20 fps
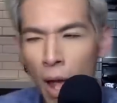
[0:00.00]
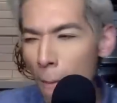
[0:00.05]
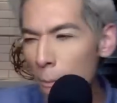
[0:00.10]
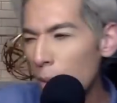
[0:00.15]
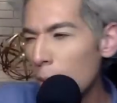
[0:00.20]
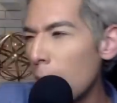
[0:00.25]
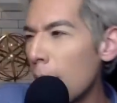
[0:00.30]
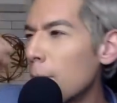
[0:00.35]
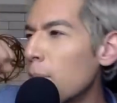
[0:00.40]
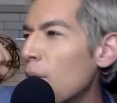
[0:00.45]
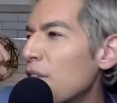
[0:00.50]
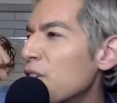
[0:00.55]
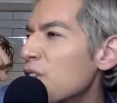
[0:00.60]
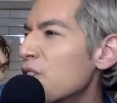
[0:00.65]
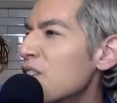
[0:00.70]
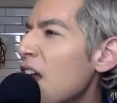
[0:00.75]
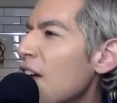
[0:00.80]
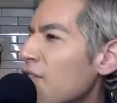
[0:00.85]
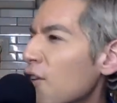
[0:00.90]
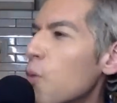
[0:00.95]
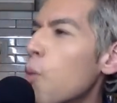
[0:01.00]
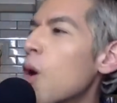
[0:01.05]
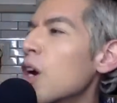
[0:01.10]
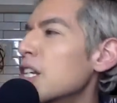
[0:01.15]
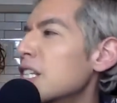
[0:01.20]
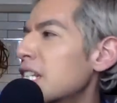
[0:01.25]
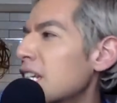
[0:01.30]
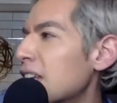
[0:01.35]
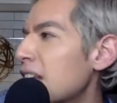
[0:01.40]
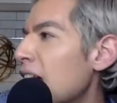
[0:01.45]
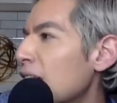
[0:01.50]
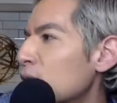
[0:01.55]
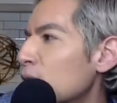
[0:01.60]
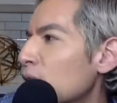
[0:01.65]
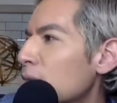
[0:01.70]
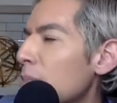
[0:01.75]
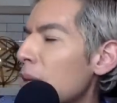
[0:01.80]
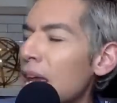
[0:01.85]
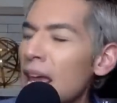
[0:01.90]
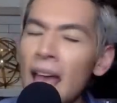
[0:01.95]
But my brother never wanted to connect with
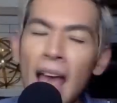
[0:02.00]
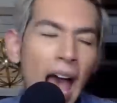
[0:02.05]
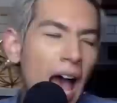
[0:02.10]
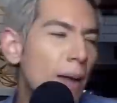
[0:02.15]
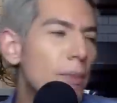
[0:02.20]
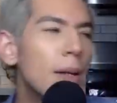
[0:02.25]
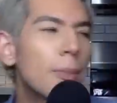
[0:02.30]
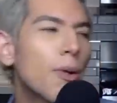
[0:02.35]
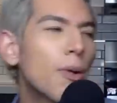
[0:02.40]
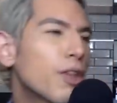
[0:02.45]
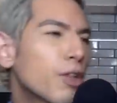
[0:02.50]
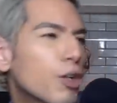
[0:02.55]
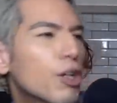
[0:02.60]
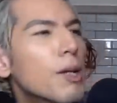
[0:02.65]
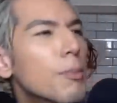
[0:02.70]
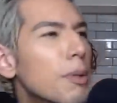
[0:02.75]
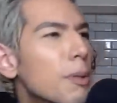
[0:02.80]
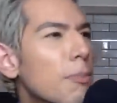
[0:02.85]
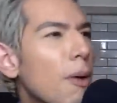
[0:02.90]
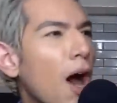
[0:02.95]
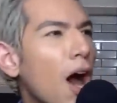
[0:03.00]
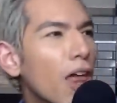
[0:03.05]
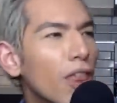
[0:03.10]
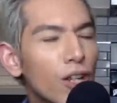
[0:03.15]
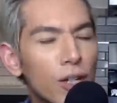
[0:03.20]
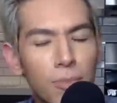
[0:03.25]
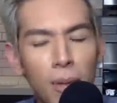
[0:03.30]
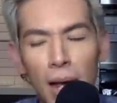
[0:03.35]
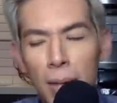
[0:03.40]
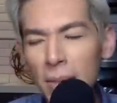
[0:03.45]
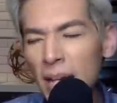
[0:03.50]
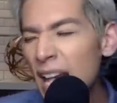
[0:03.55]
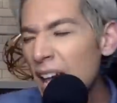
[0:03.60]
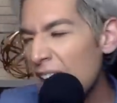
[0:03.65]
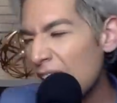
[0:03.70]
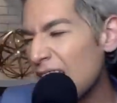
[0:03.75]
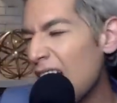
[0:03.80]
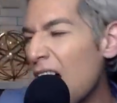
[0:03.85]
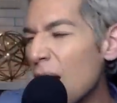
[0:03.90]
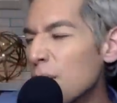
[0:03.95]
me, and my brother couldn't be bothered by me,
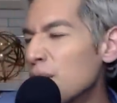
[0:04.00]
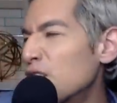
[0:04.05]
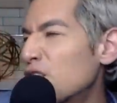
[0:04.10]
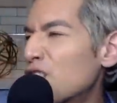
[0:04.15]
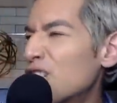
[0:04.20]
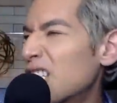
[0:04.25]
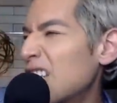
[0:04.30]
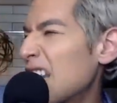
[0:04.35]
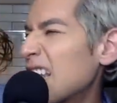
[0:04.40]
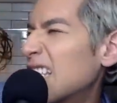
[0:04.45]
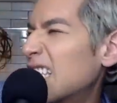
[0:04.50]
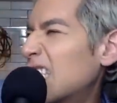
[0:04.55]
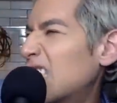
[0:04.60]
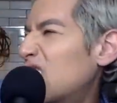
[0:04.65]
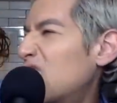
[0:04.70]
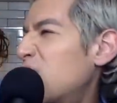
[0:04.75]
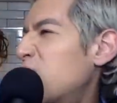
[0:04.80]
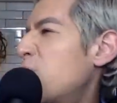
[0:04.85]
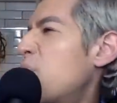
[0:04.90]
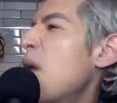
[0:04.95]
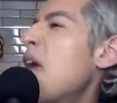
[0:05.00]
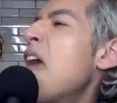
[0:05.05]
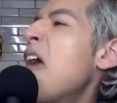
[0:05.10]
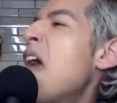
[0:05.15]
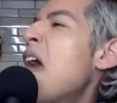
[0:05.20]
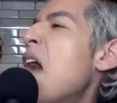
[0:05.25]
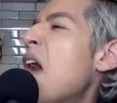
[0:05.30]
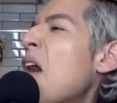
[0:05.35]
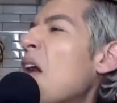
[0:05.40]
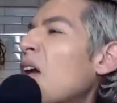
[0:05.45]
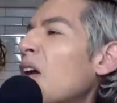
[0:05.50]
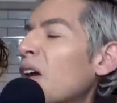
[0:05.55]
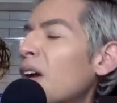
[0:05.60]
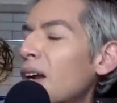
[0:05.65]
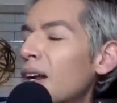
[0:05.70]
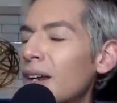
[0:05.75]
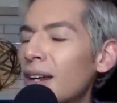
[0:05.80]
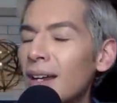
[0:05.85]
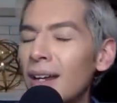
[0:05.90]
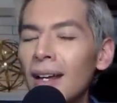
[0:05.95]
and I was just his spare.
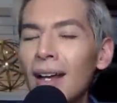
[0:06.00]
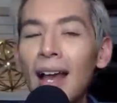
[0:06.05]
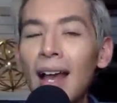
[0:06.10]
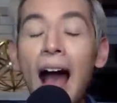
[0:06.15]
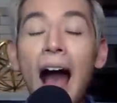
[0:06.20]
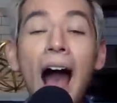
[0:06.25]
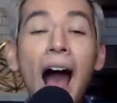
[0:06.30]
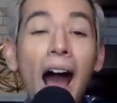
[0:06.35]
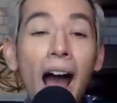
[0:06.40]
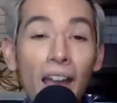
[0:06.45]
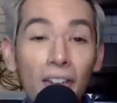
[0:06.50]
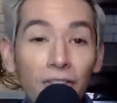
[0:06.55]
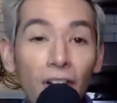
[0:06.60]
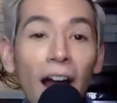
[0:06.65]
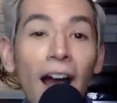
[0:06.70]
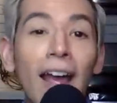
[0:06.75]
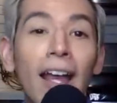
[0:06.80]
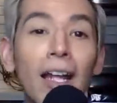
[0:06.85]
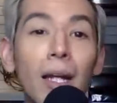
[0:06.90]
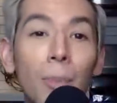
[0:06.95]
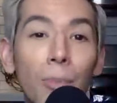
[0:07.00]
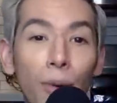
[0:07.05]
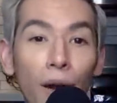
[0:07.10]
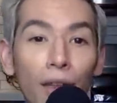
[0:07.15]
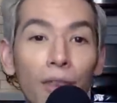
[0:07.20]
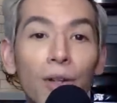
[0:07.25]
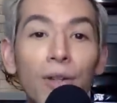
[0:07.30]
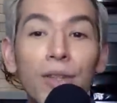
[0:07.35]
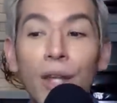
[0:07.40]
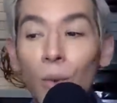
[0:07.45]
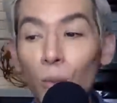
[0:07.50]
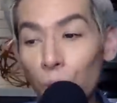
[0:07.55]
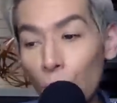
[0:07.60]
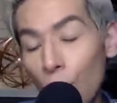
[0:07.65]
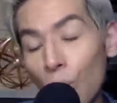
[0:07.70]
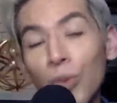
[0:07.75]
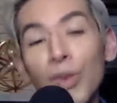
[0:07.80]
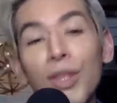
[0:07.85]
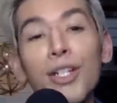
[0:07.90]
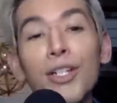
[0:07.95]
If I had a brother that
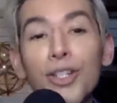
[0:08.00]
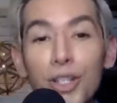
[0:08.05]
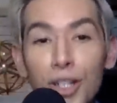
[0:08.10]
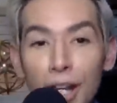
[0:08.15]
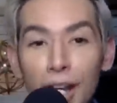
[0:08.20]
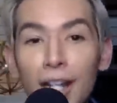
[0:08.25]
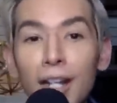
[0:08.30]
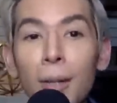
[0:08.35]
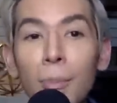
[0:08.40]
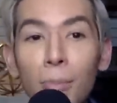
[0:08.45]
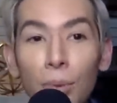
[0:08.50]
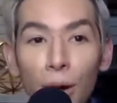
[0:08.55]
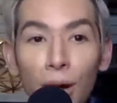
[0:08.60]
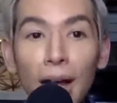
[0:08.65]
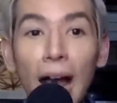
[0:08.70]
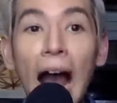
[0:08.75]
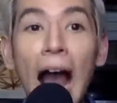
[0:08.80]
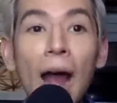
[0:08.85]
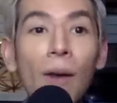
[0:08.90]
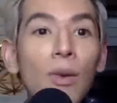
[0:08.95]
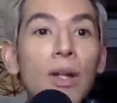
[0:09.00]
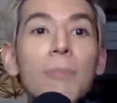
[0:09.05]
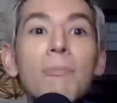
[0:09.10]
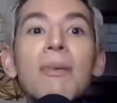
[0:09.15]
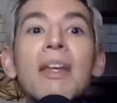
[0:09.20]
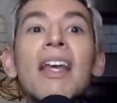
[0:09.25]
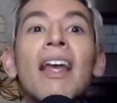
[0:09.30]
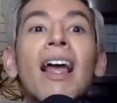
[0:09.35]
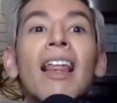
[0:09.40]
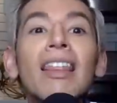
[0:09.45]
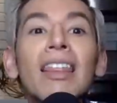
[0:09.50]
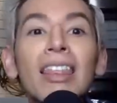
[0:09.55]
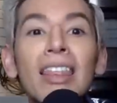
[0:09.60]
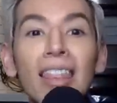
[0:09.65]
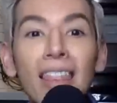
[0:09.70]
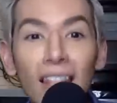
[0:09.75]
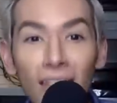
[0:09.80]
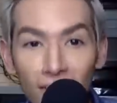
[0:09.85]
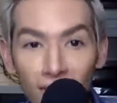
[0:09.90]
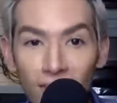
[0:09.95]
wrote this shit in a book, I would be
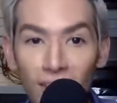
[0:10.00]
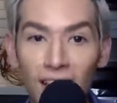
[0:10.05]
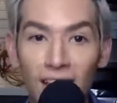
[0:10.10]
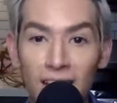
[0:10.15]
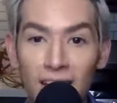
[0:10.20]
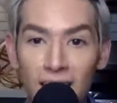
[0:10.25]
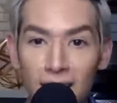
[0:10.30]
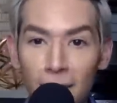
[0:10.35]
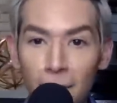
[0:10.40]
livid.